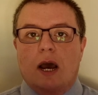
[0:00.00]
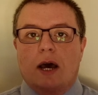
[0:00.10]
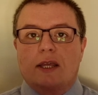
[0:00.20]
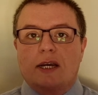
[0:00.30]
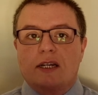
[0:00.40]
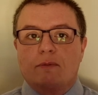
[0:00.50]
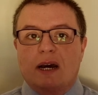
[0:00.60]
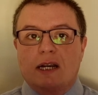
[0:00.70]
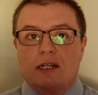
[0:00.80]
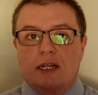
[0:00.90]
And they
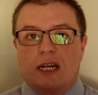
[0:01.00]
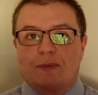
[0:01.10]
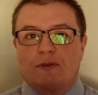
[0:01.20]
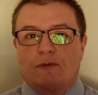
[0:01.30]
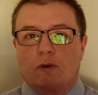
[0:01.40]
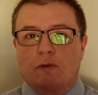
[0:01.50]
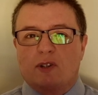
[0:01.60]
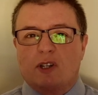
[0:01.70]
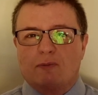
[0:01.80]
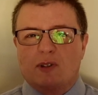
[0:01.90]
demanded he perform
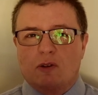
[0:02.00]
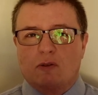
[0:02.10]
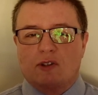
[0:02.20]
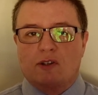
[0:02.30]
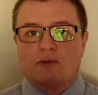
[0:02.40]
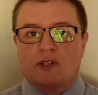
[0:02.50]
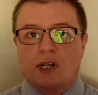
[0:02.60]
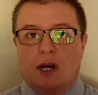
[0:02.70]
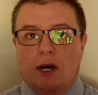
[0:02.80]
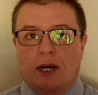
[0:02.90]
some sort of
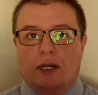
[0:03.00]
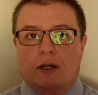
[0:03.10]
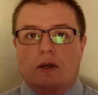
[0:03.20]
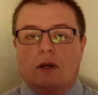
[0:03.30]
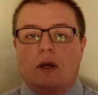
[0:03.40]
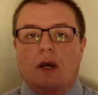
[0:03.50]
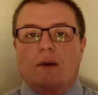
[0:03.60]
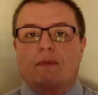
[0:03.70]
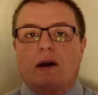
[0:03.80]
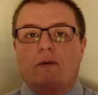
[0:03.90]
sign,
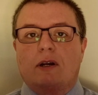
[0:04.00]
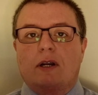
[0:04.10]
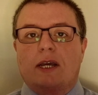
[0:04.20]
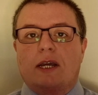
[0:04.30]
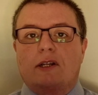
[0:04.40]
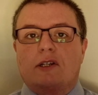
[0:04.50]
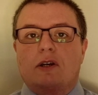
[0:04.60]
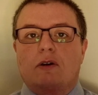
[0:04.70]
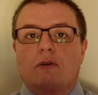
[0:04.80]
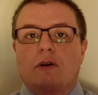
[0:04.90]
apparently
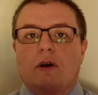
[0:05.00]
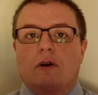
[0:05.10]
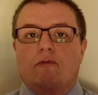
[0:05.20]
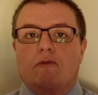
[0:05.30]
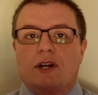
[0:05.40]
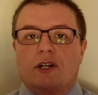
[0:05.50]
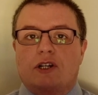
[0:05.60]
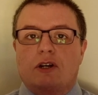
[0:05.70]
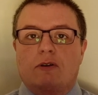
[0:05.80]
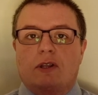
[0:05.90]
to
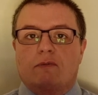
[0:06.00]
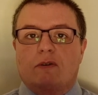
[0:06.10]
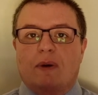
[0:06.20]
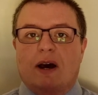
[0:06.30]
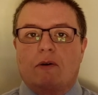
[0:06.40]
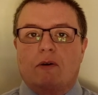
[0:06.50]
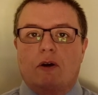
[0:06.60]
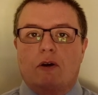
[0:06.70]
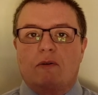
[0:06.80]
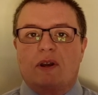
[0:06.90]
reassure them about
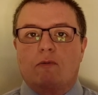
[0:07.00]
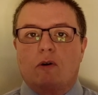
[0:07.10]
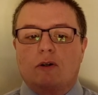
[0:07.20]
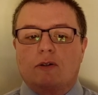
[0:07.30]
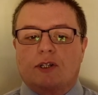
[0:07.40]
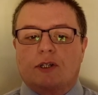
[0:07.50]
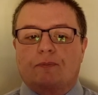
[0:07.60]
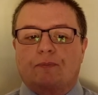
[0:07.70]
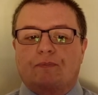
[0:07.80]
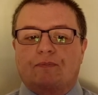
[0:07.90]
who he was.